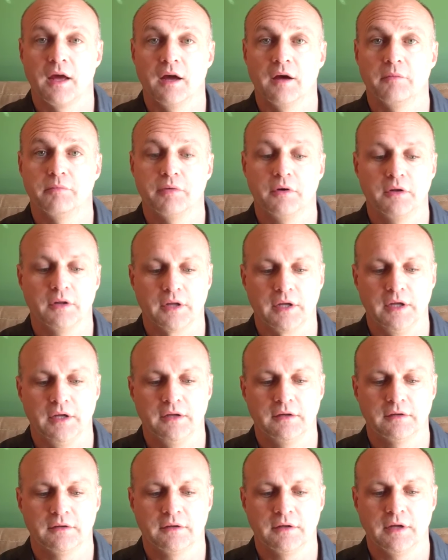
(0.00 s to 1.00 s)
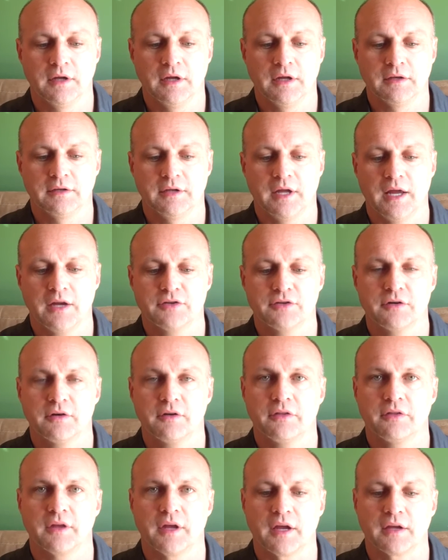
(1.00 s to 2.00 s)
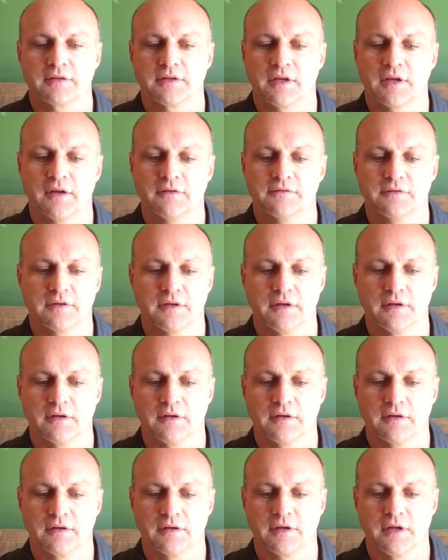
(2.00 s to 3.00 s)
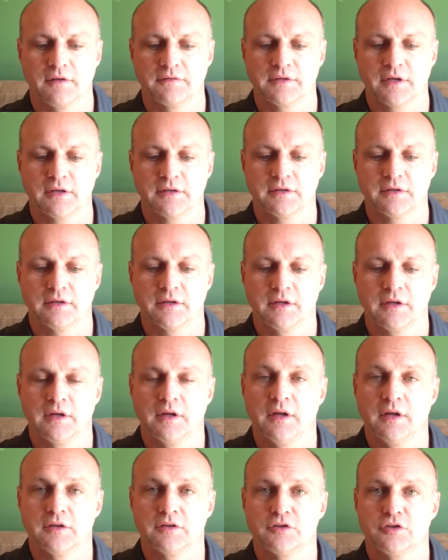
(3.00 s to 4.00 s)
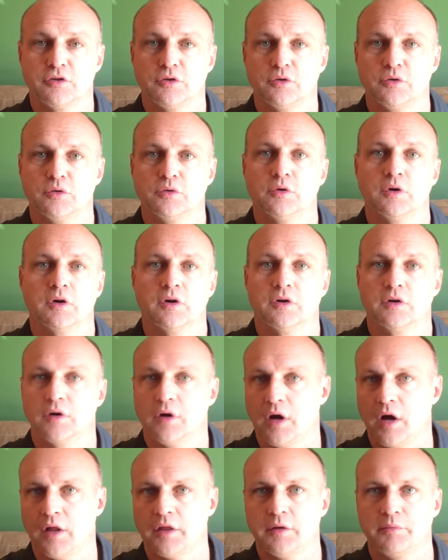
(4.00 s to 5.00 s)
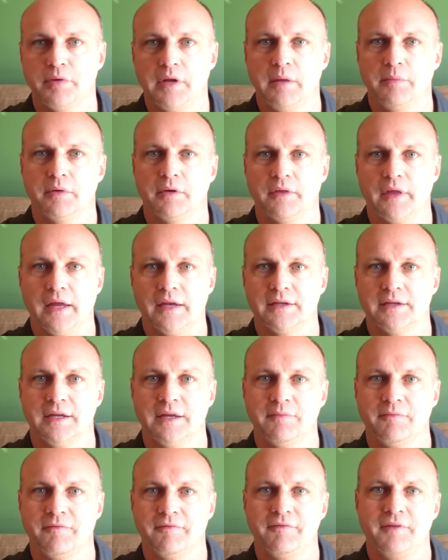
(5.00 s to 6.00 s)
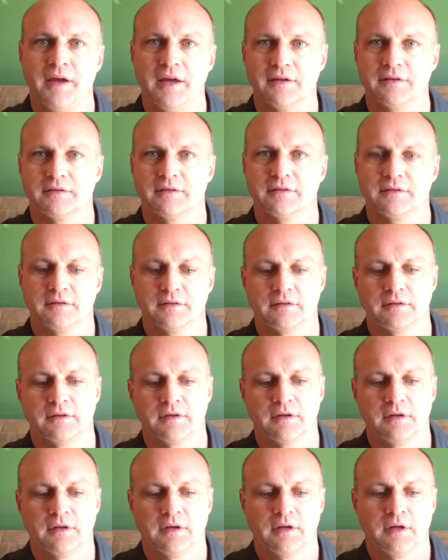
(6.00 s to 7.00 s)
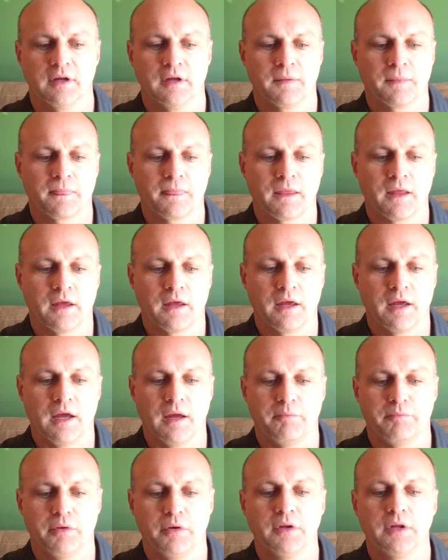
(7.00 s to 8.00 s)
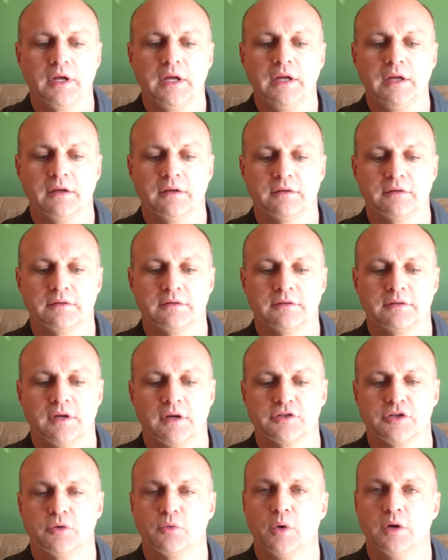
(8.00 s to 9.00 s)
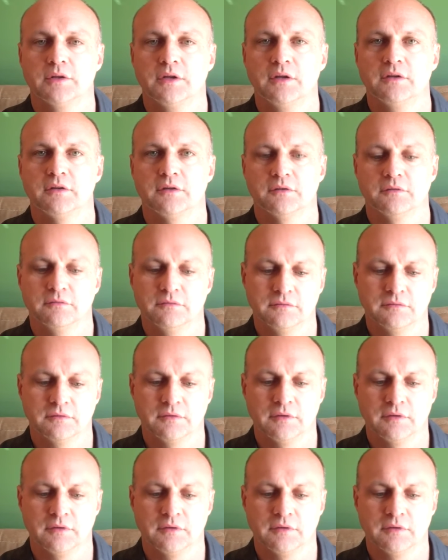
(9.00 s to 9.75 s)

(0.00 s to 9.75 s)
A bully takes your things and gives, gives it to other people they deem fit. A bully tells you what to do